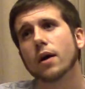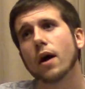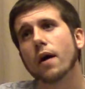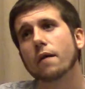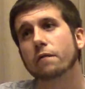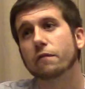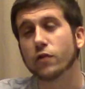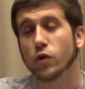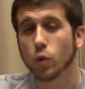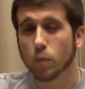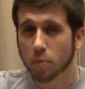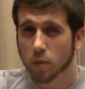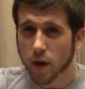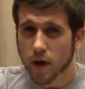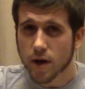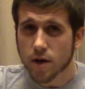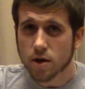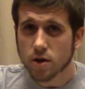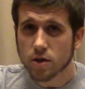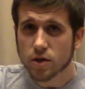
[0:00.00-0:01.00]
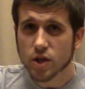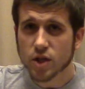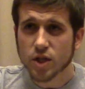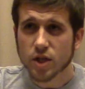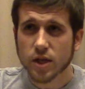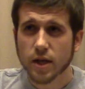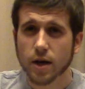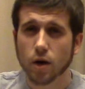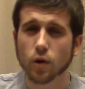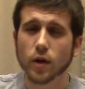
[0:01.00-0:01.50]
a few
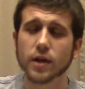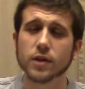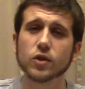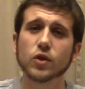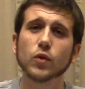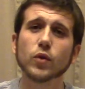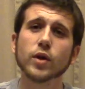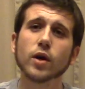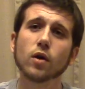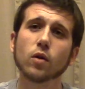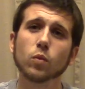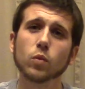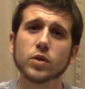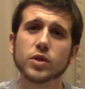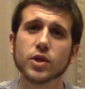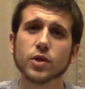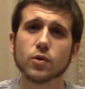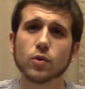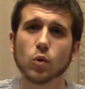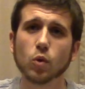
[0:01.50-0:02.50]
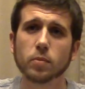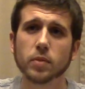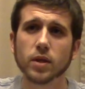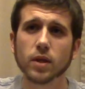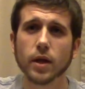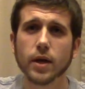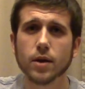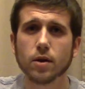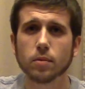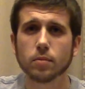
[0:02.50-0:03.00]
players, and I'll get to the other ones here a little bit
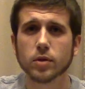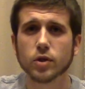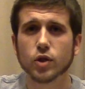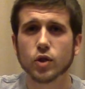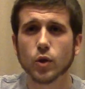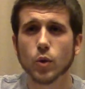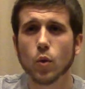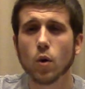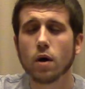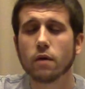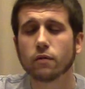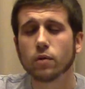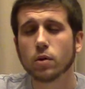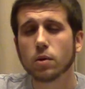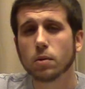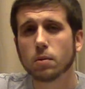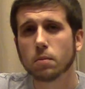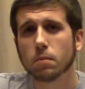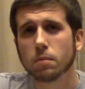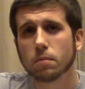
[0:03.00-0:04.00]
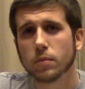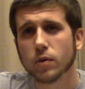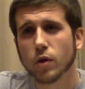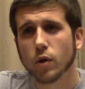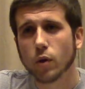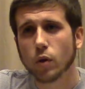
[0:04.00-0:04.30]
later, but two of them,